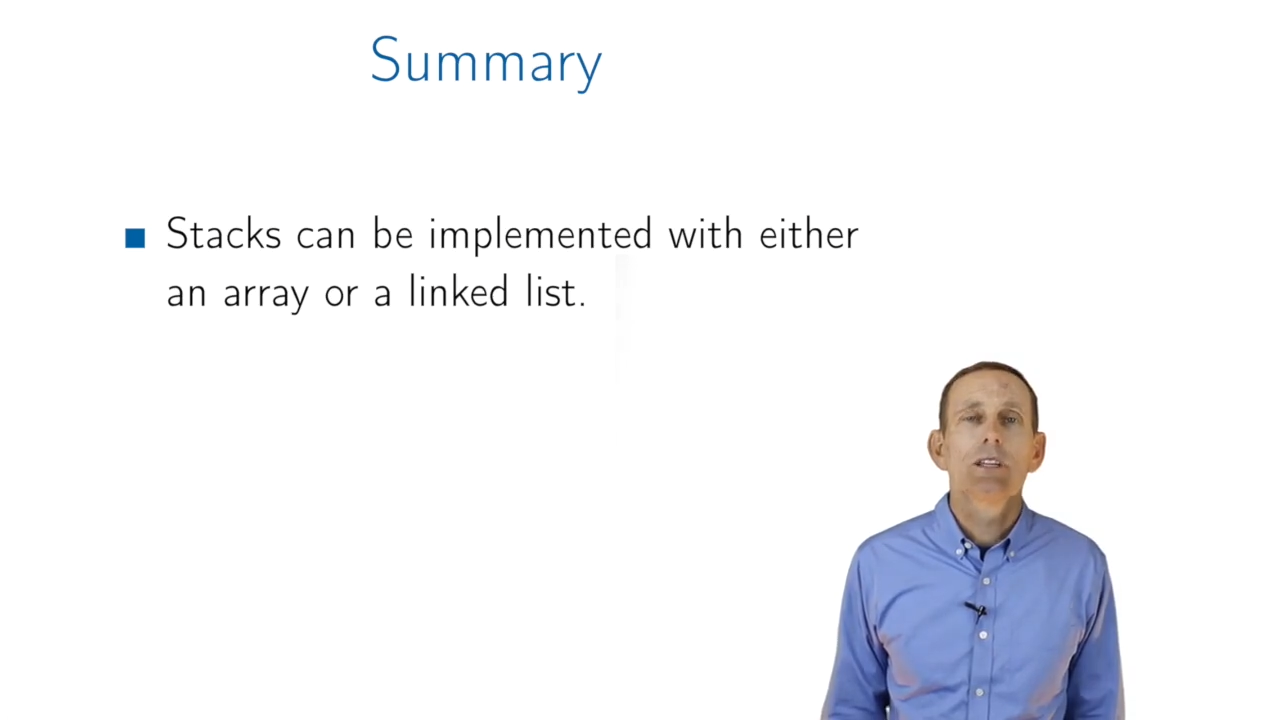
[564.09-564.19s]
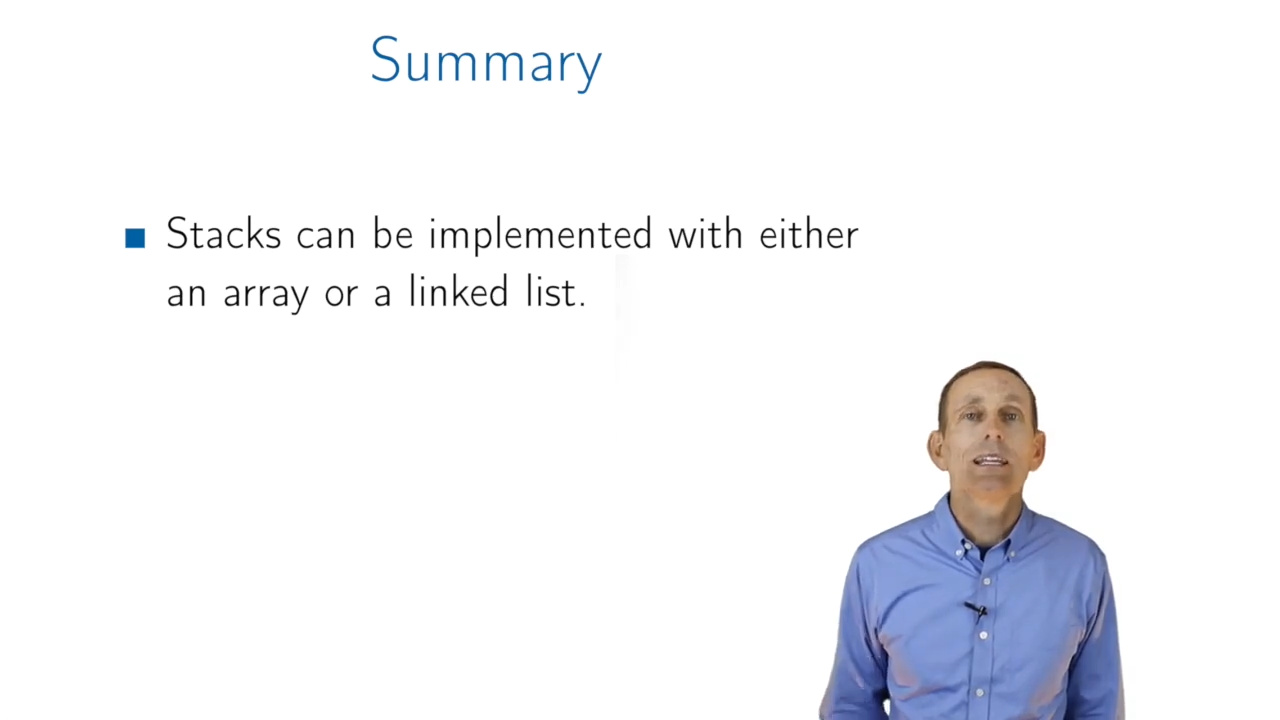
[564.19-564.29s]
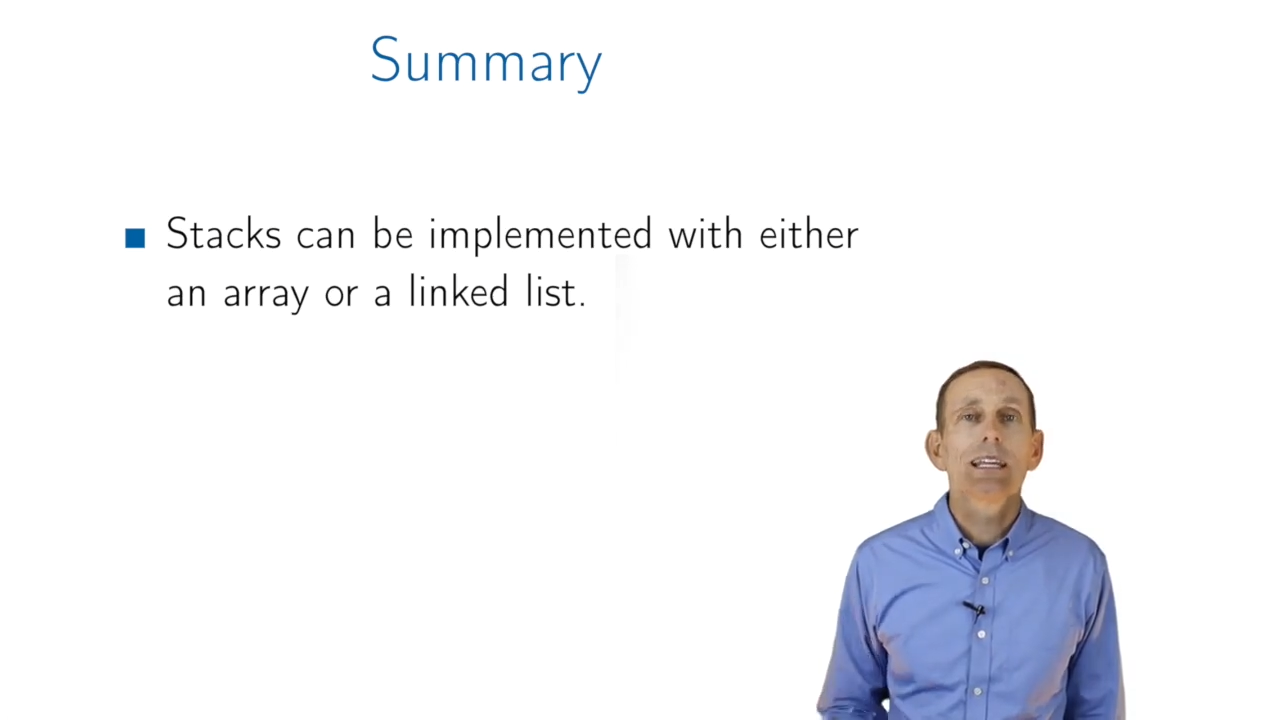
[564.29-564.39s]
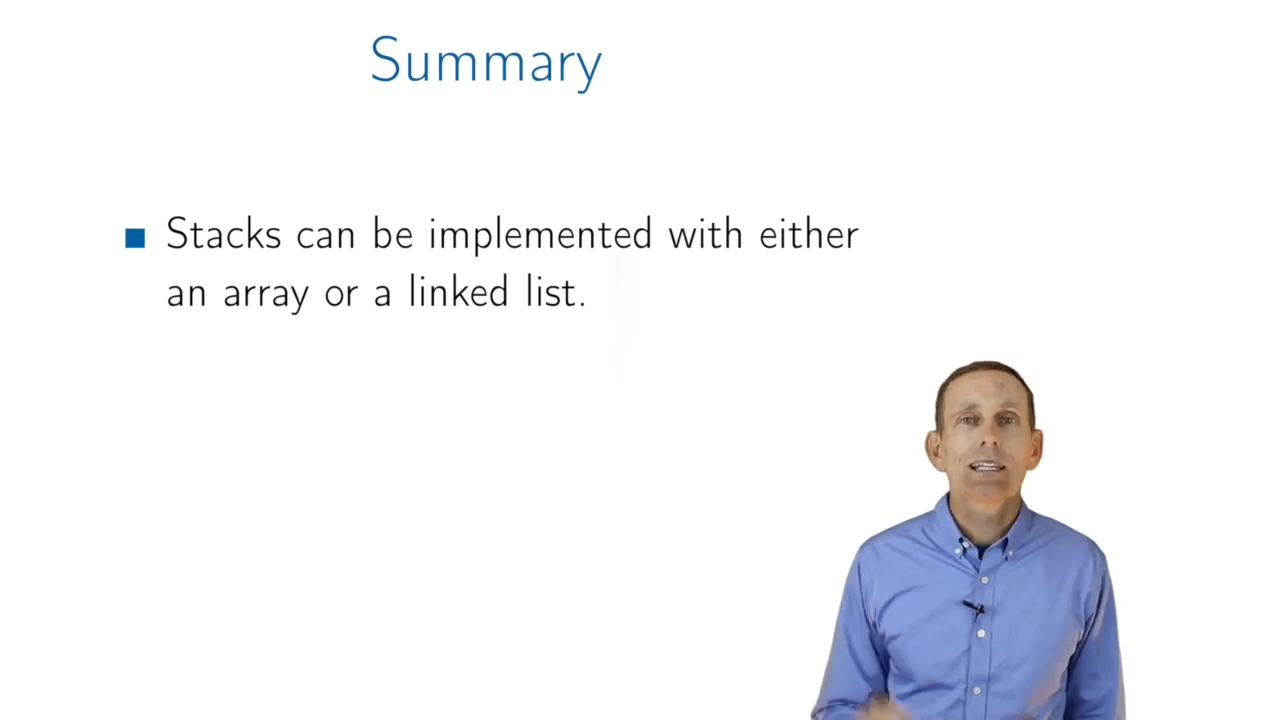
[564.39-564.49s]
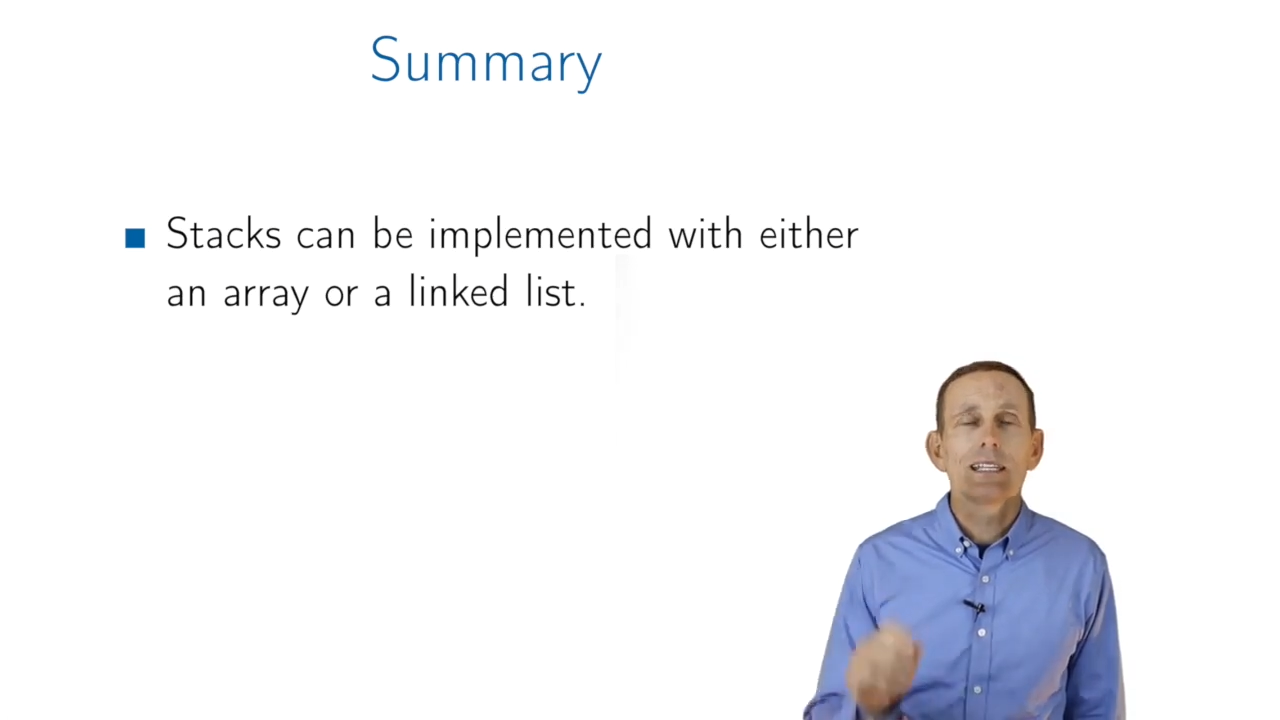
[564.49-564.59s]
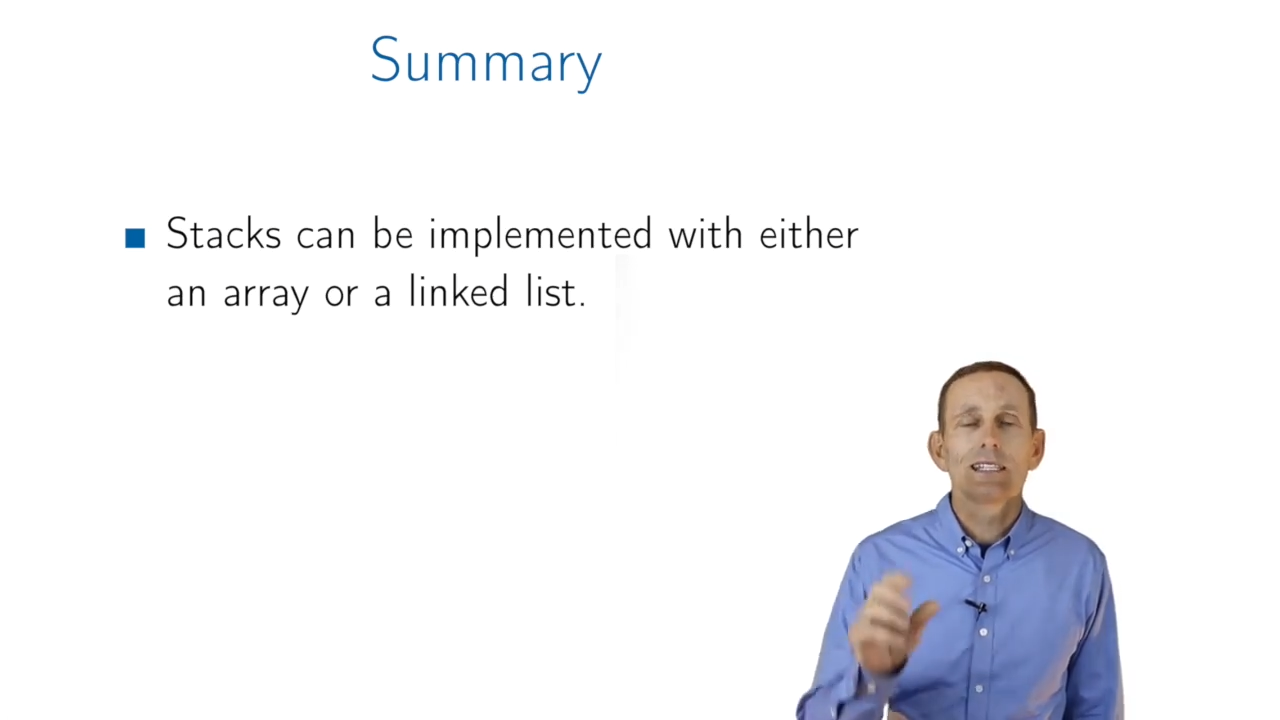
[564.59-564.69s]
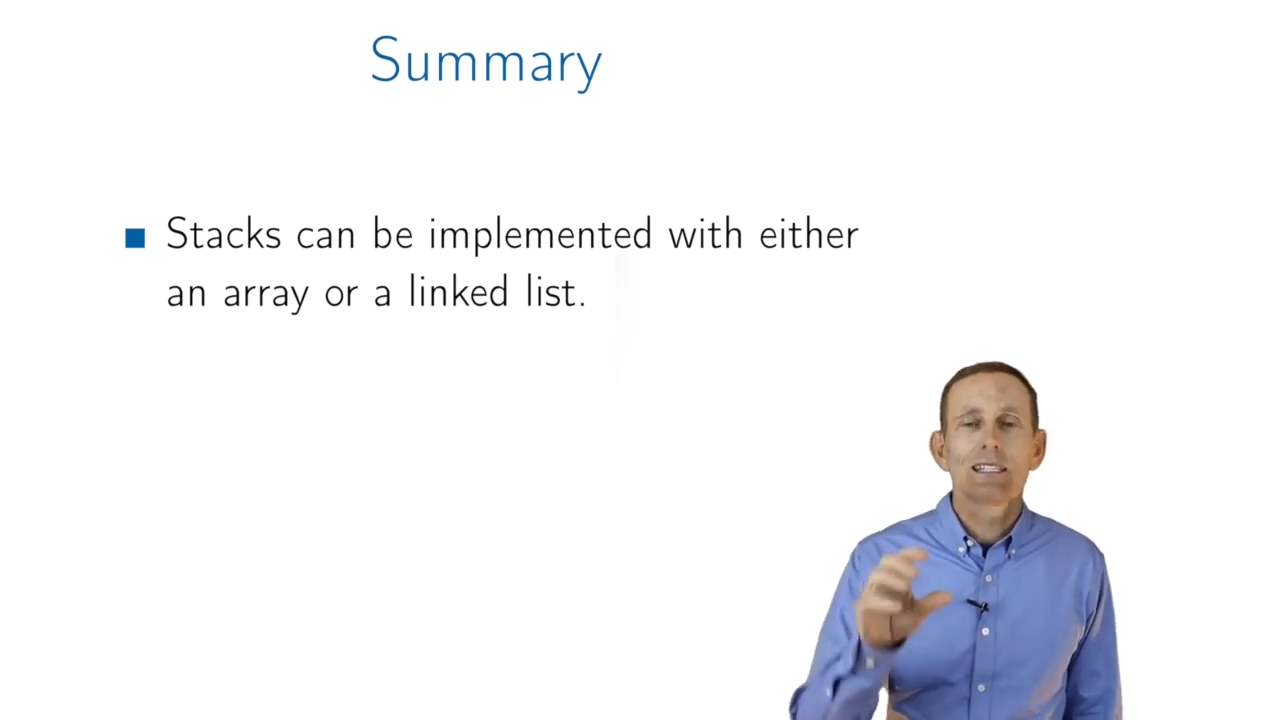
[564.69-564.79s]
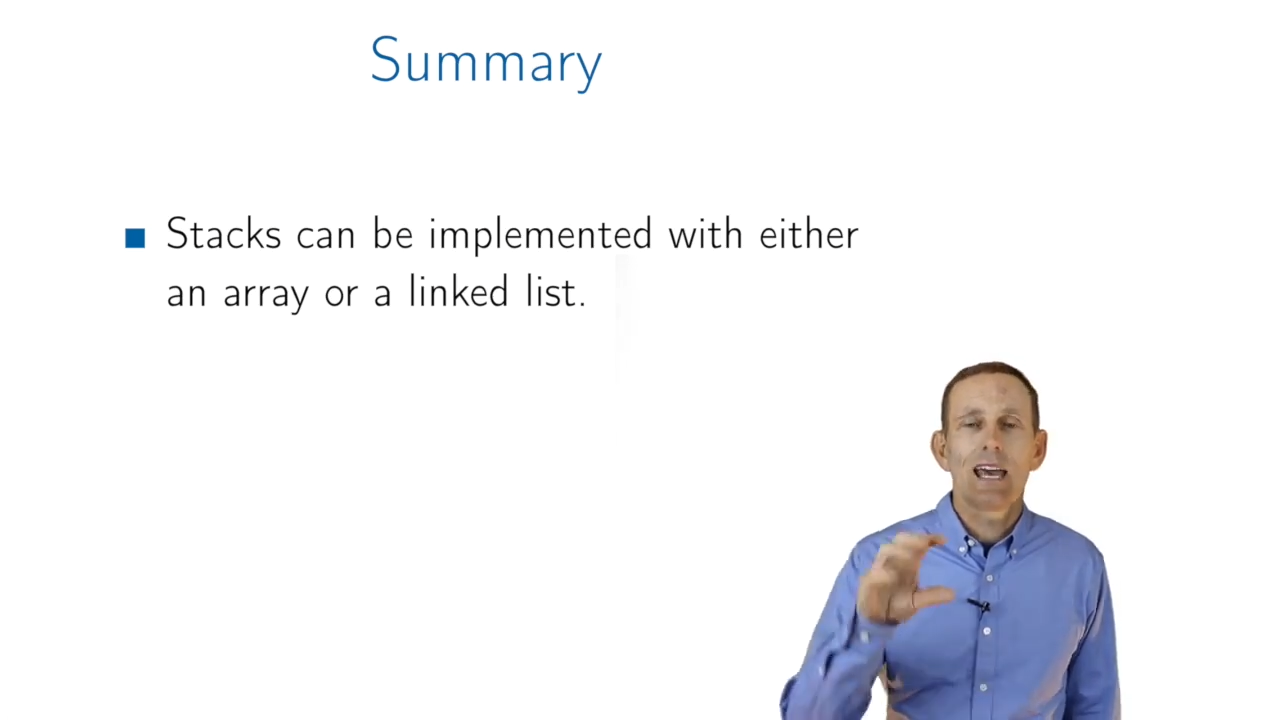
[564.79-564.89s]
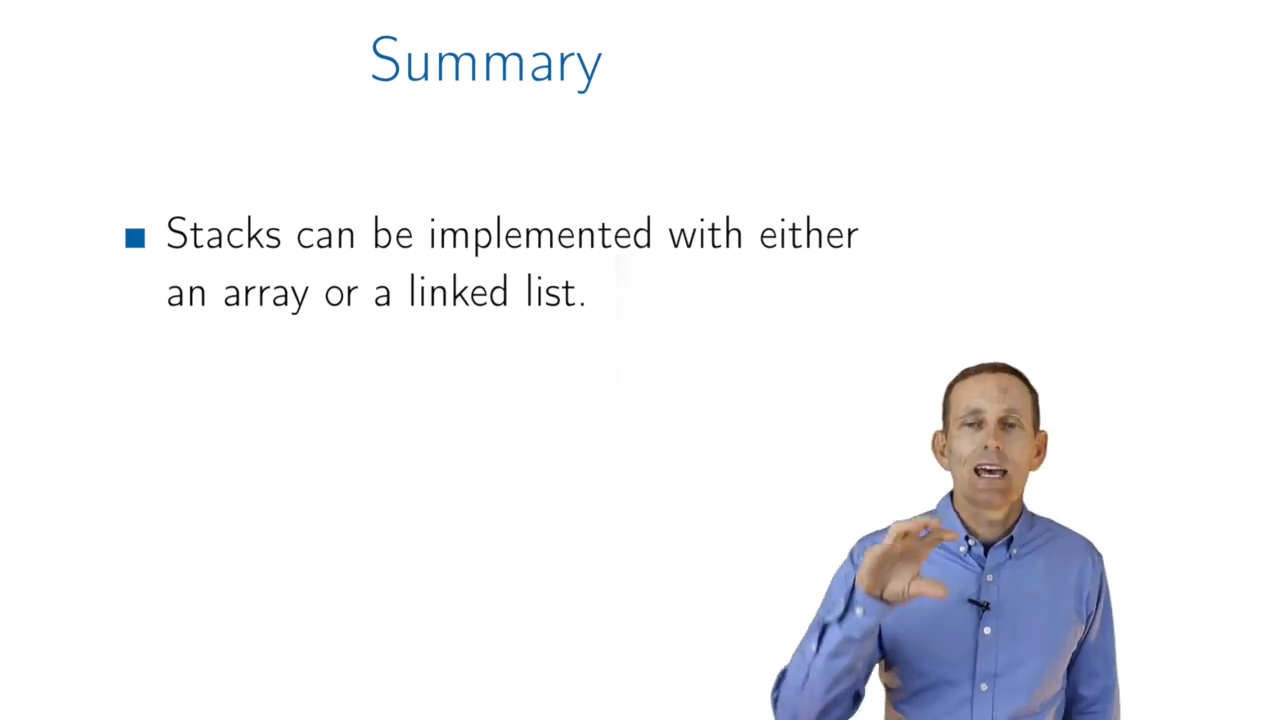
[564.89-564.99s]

The linked list